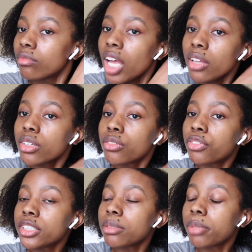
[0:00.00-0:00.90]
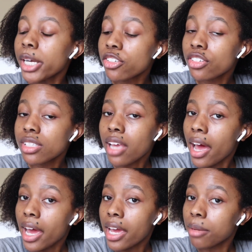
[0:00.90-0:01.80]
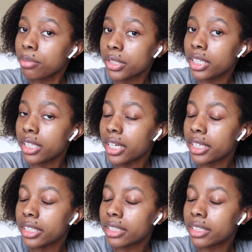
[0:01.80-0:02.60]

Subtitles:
I don't know, first impressions, I pretty like